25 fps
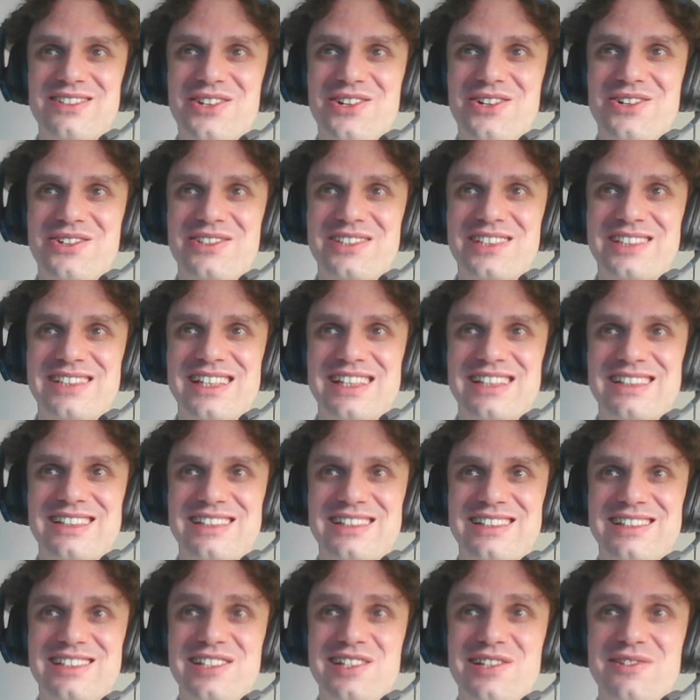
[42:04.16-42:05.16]
those
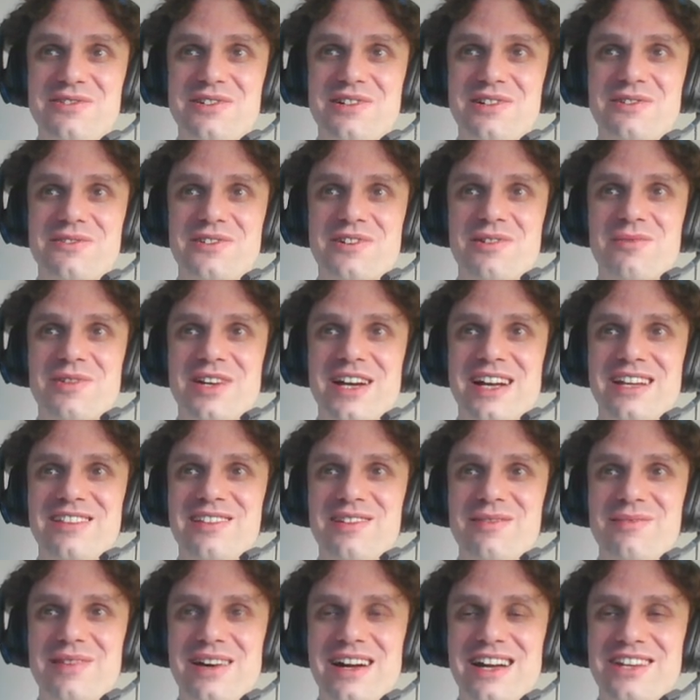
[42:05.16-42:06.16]
that differ from
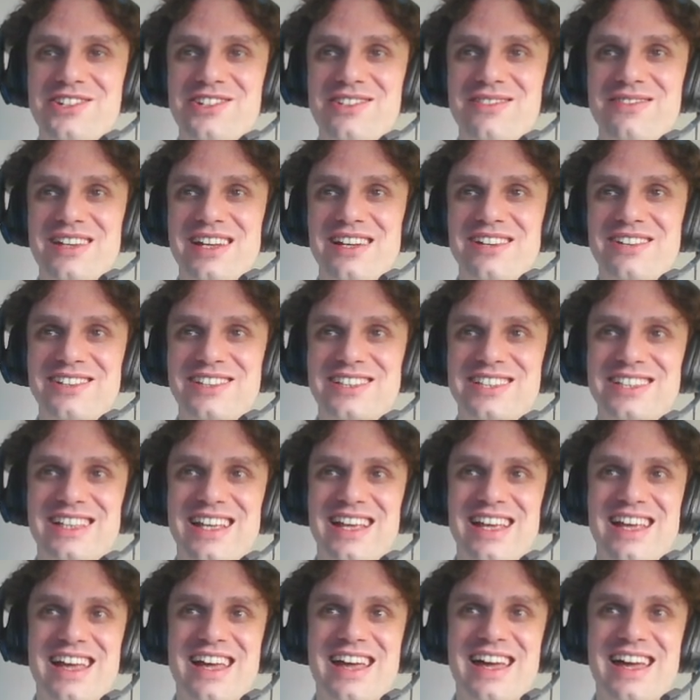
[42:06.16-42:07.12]
random eigenvalues.